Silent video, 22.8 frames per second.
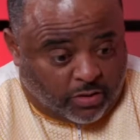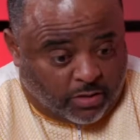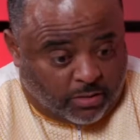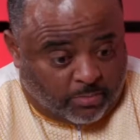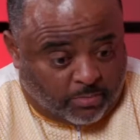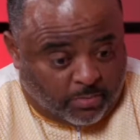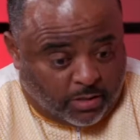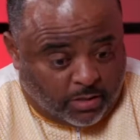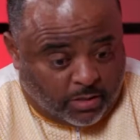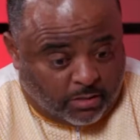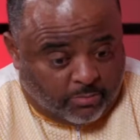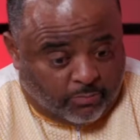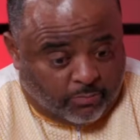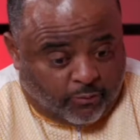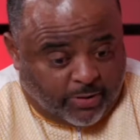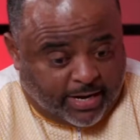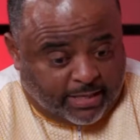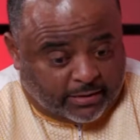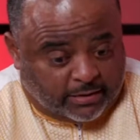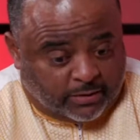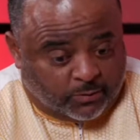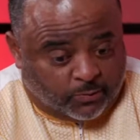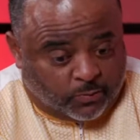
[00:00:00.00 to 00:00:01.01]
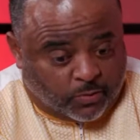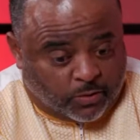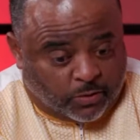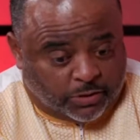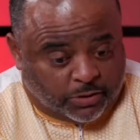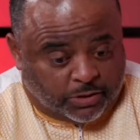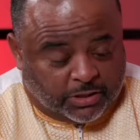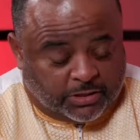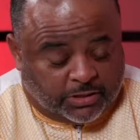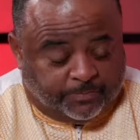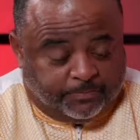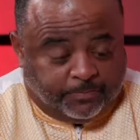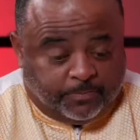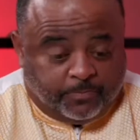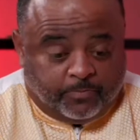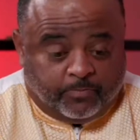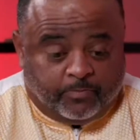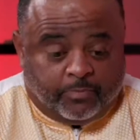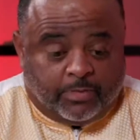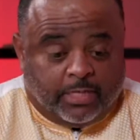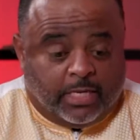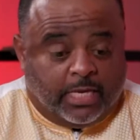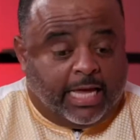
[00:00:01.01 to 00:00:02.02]
from praise and worship,
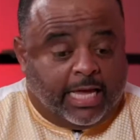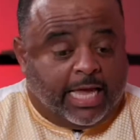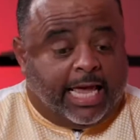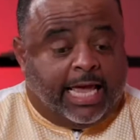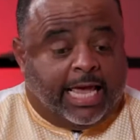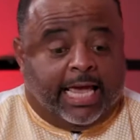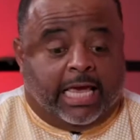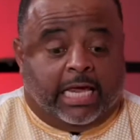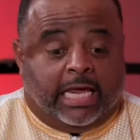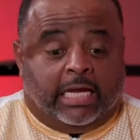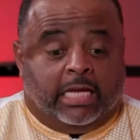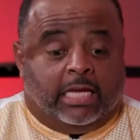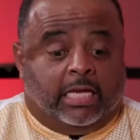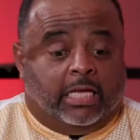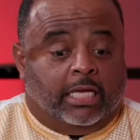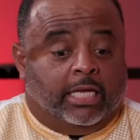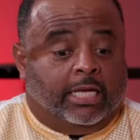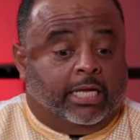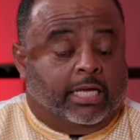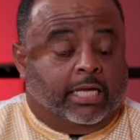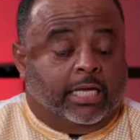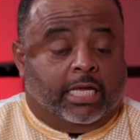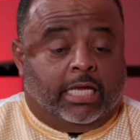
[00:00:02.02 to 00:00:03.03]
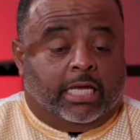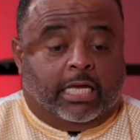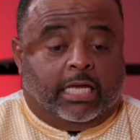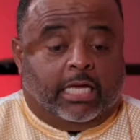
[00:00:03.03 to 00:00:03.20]
and